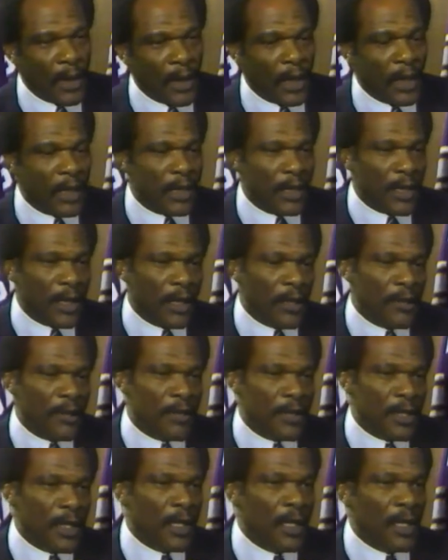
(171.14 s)
Well, as
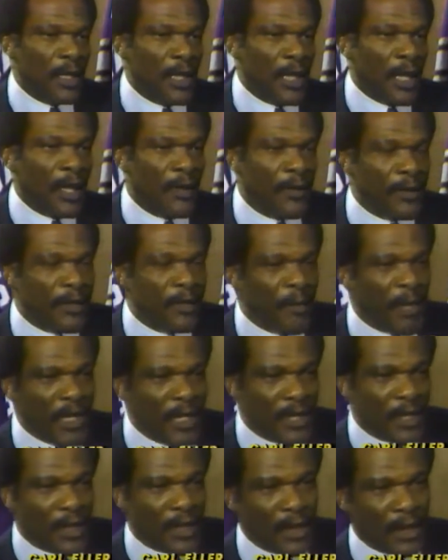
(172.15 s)
I understand now,
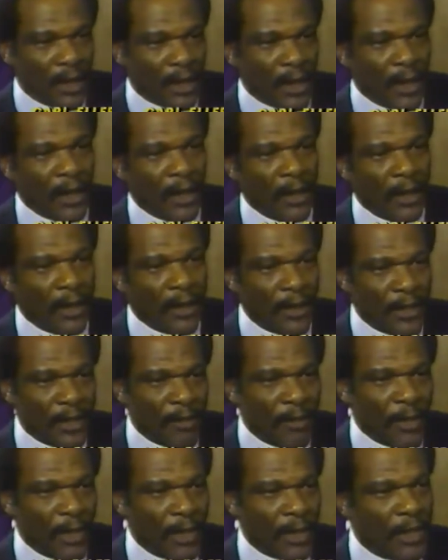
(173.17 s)
it's basically,
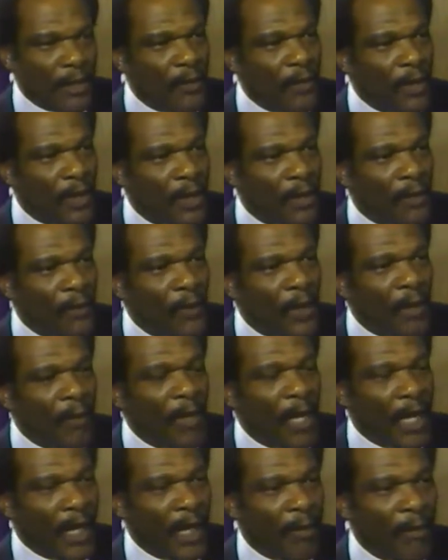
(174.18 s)
there are some things that really go
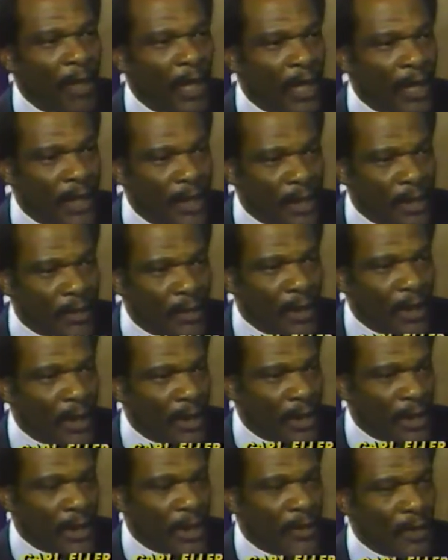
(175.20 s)
way back in my
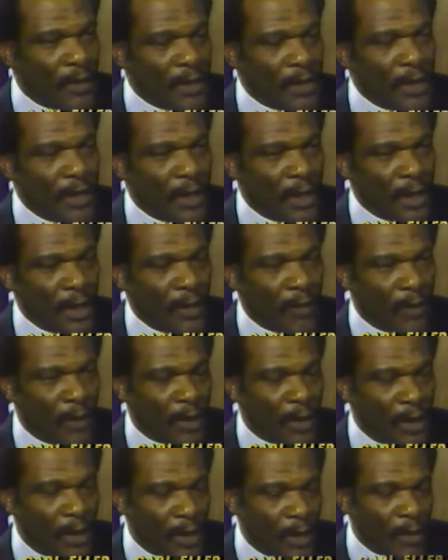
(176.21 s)
history that I just wasn't
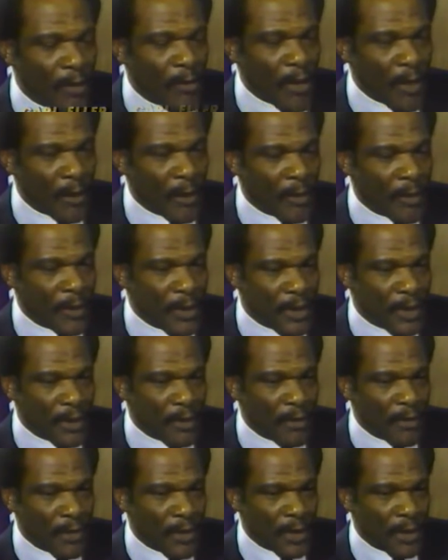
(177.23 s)
dealing with.
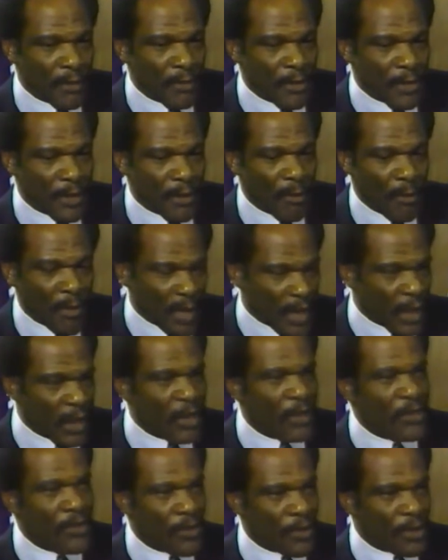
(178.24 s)
Probably some
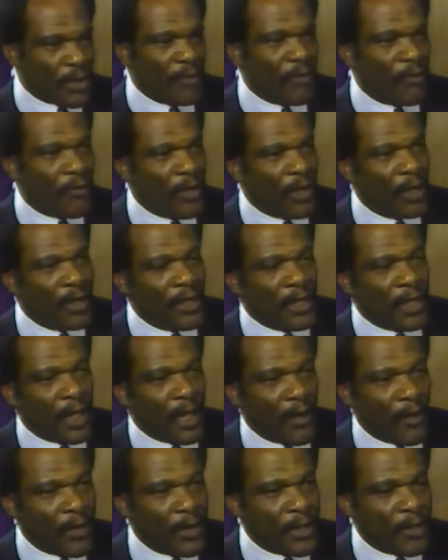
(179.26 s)
pains or some
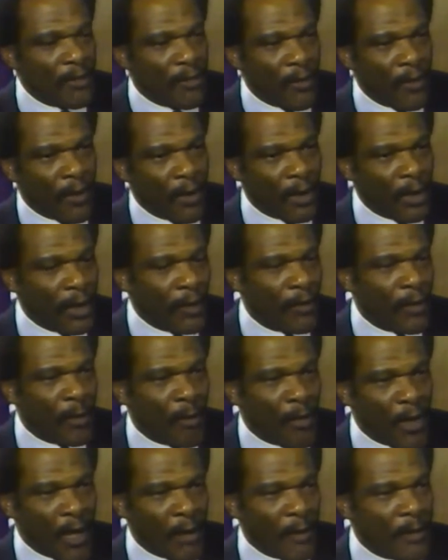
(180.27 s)
feelings that I was avoiding,
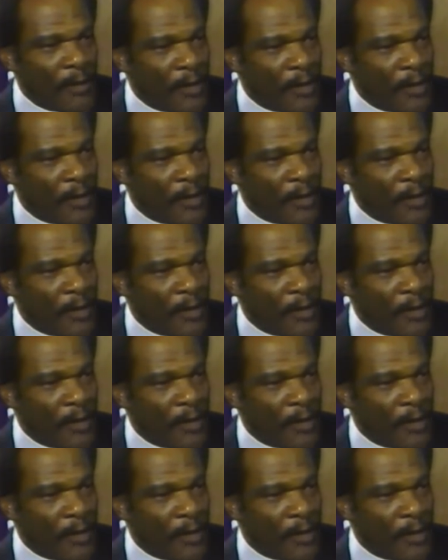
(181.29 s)
and when